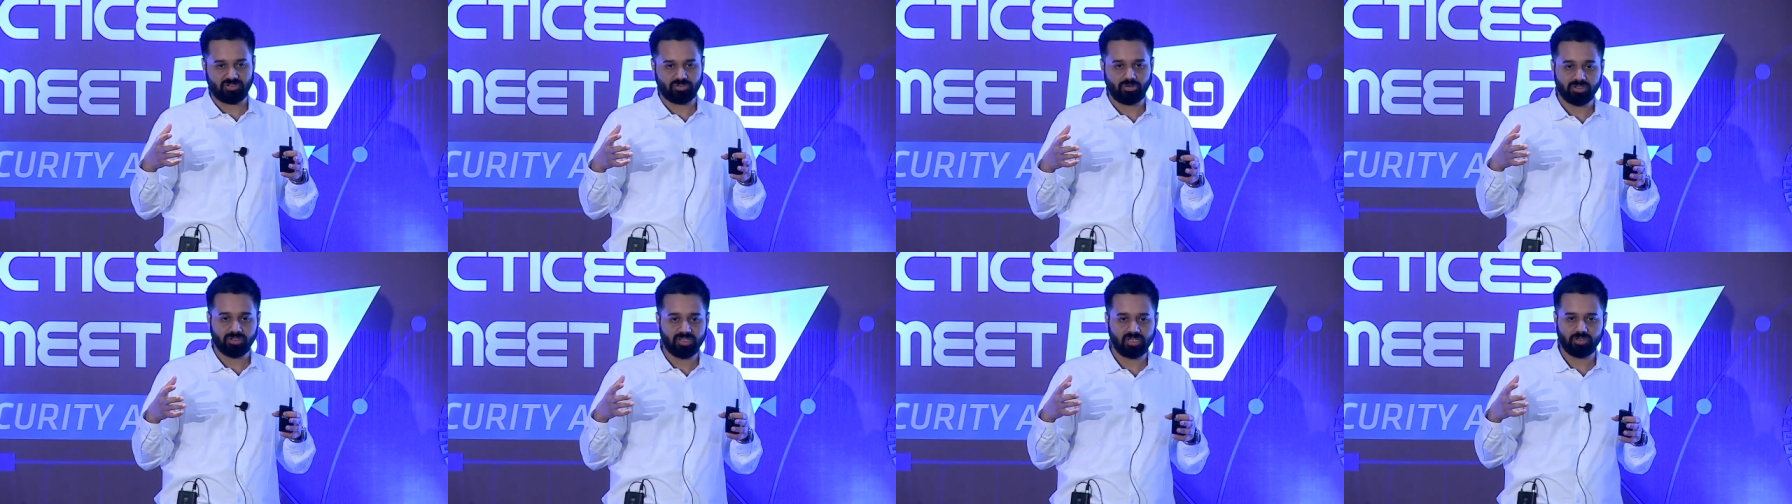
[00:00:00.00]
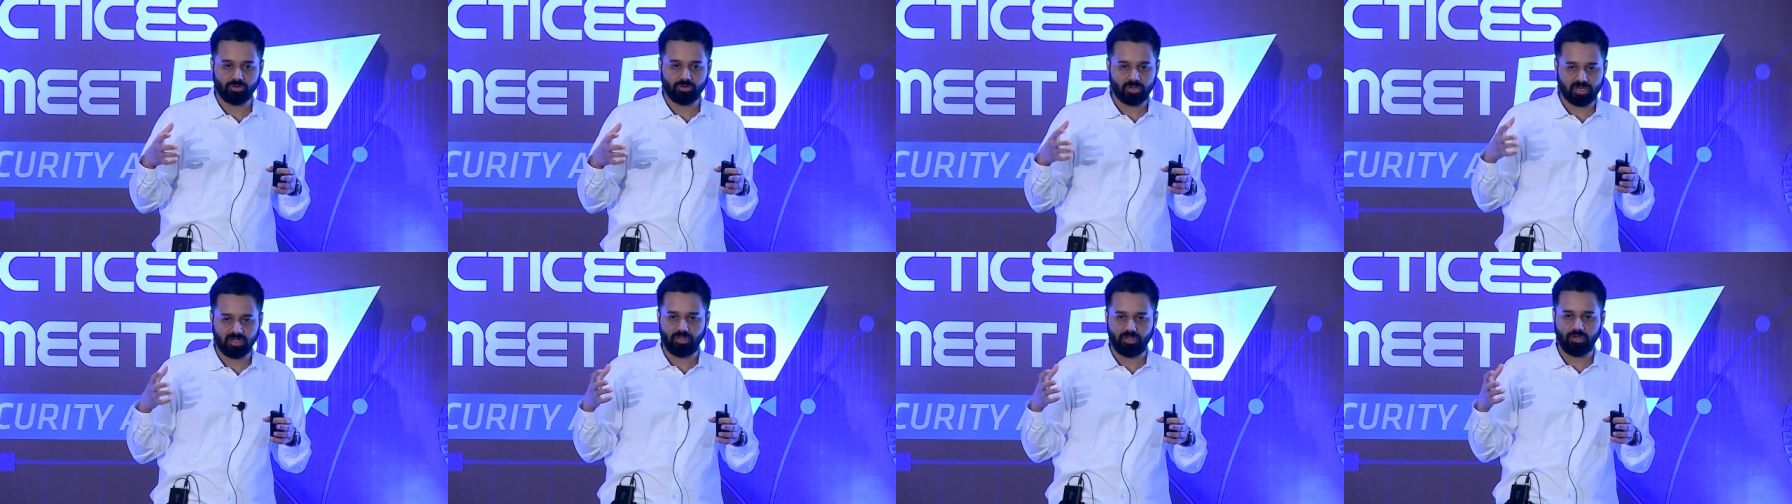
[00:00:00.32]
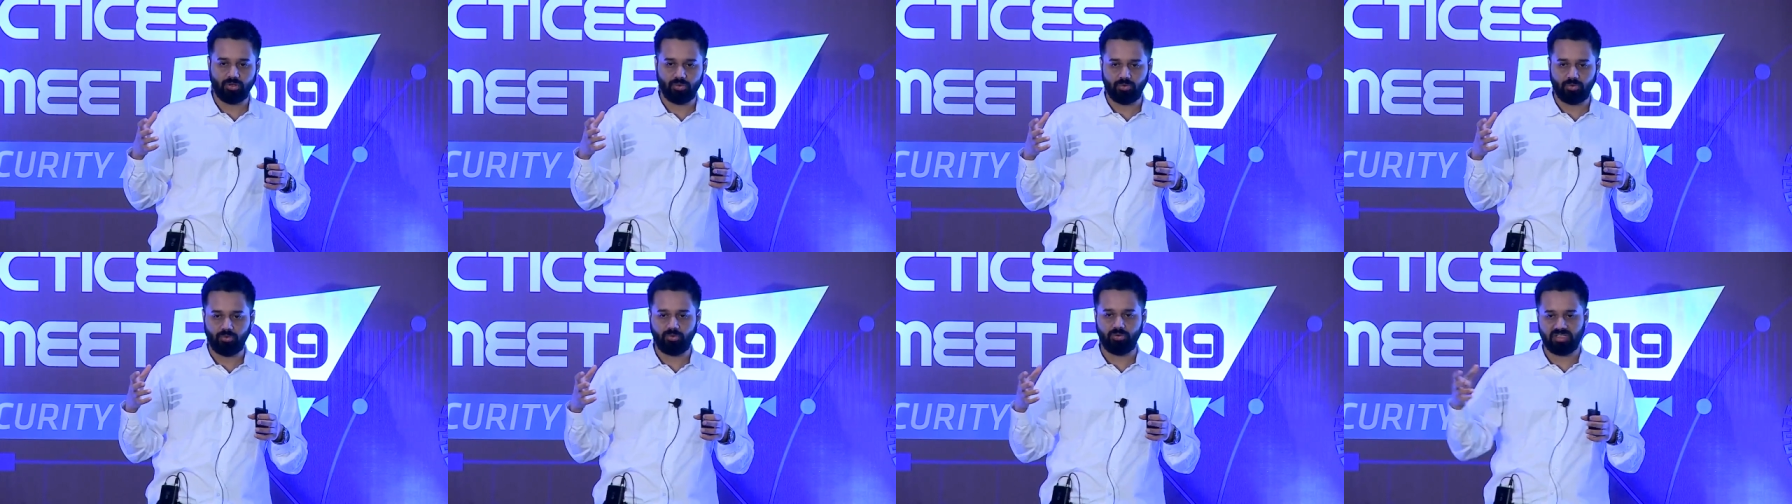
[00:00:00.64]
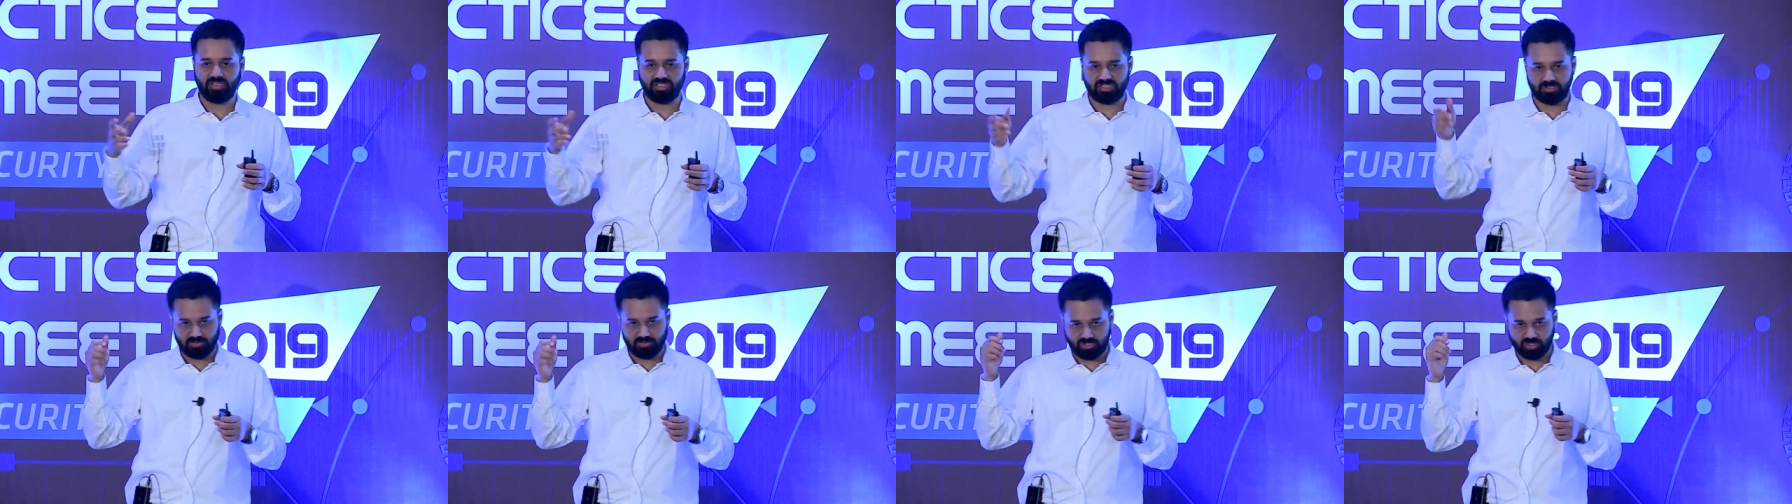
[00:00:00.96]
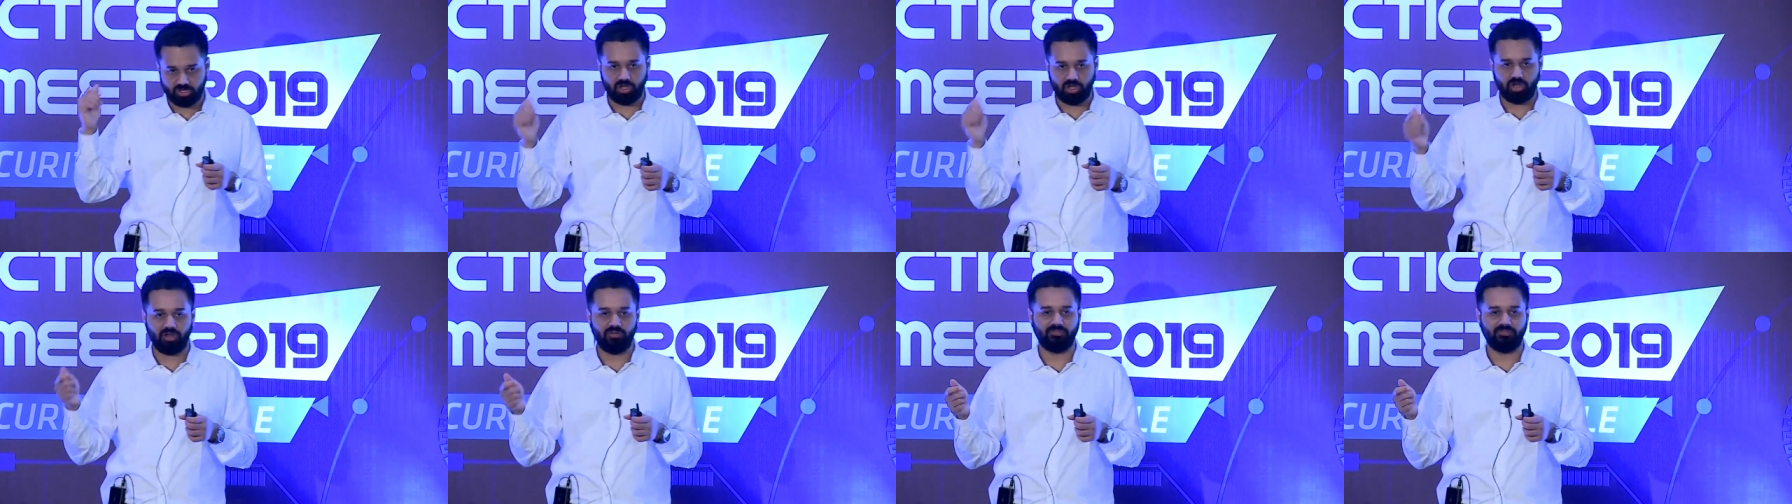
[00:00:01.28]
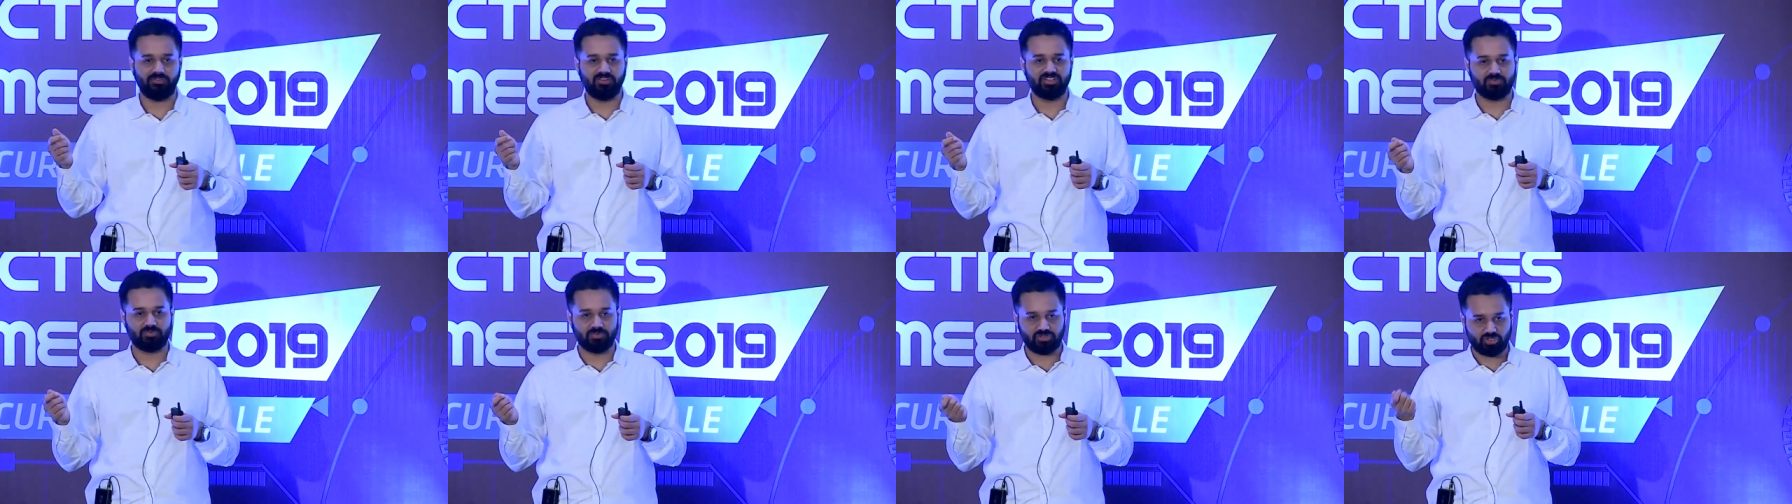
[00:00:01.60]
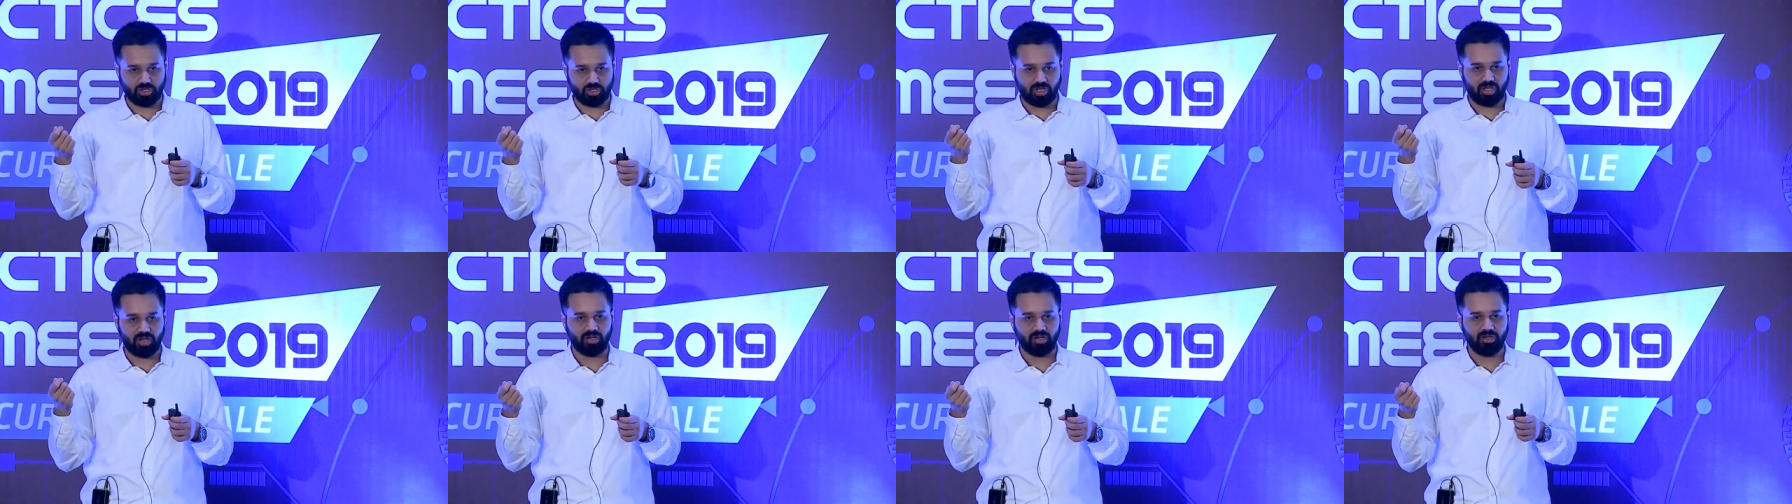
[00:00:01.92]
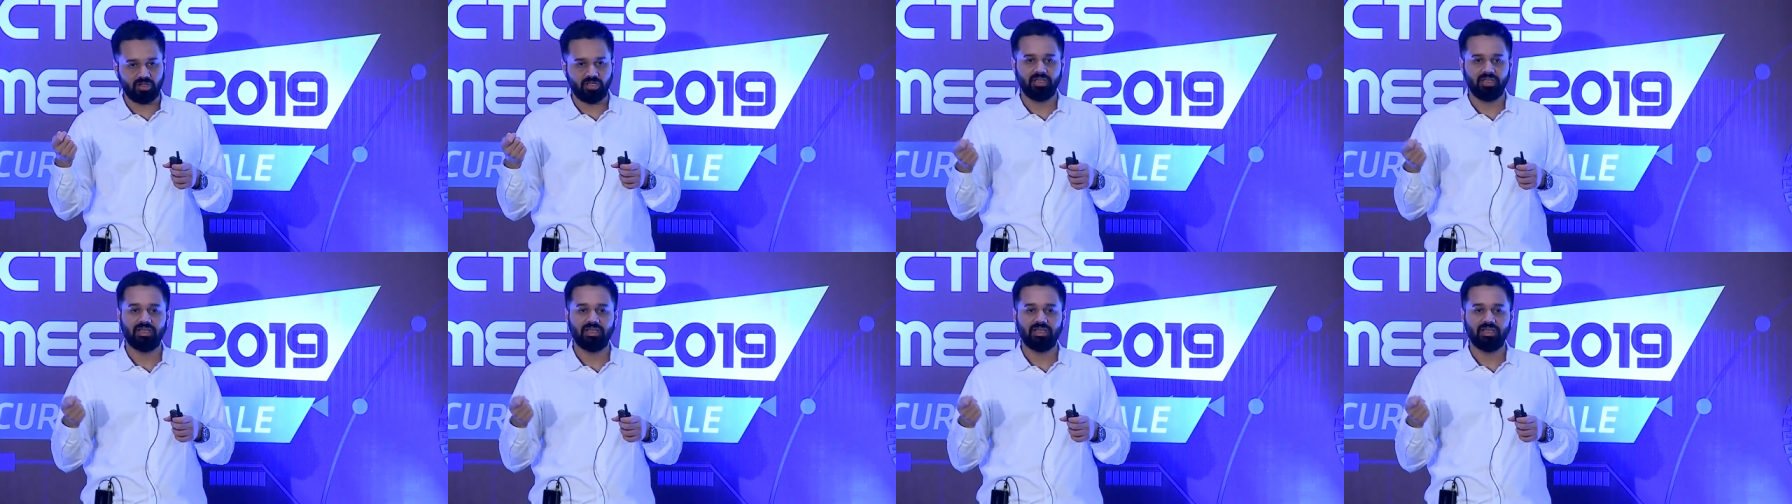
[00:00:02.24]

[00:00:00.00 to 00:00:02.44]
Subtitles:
All that you can do is switch it off, switch it on.